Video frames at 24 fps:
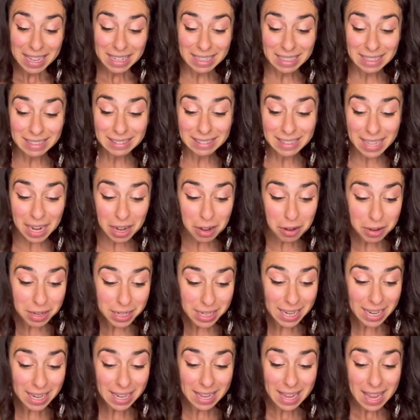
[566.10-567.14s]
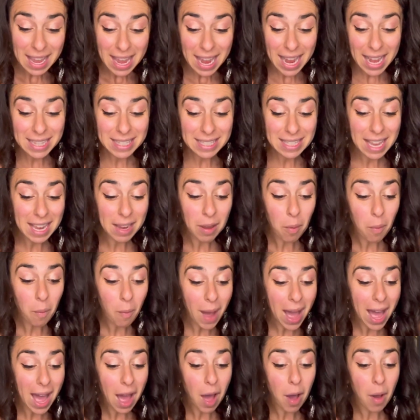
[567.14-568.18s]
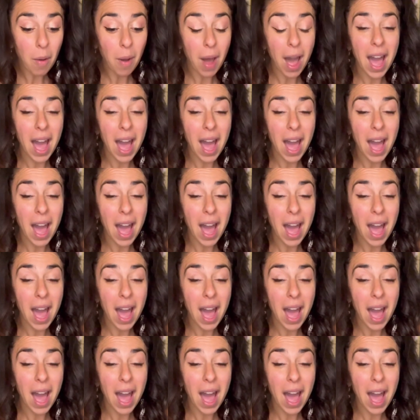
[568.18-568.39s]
Clarity. It's like, wow,